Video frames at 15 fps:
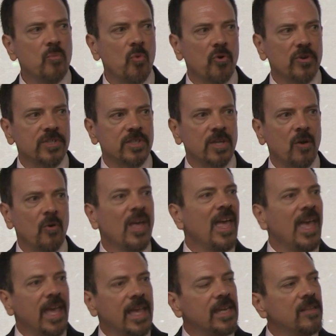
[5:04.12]
more so.
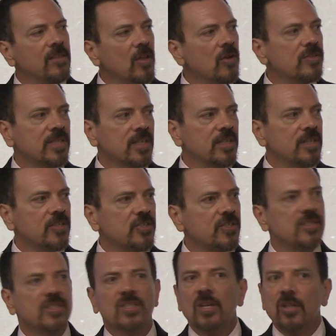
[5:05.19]
And in those
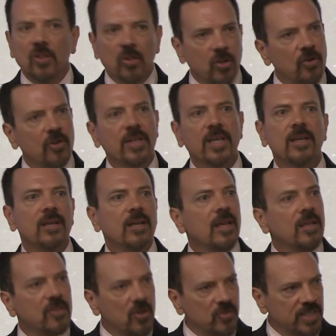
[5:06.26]
conditions, learning,
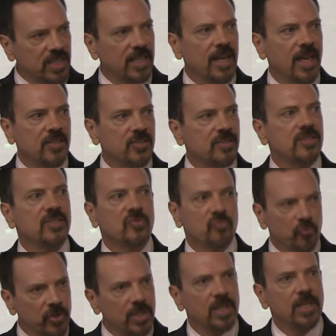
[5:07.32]
those connections
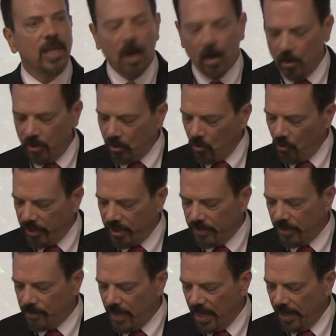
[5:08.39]
really aren't going to
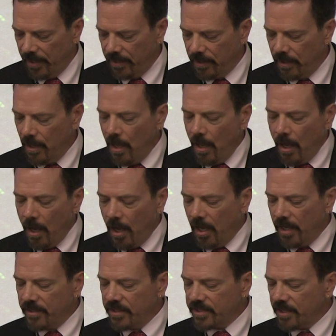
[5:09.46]
be made.
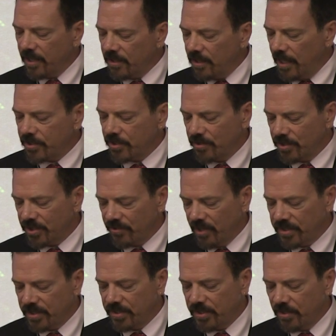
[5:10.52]
The psychological
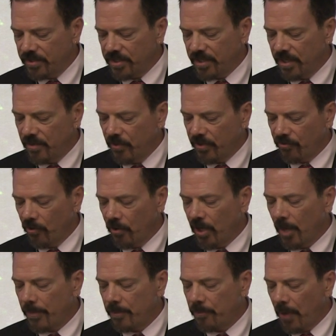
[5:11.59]
stress associated with growing
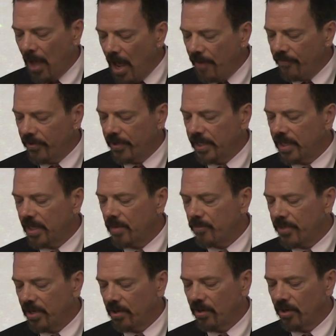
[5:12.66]
up in poverty can
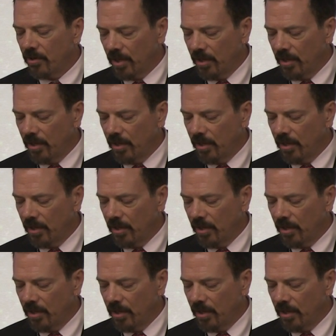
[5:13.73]
impair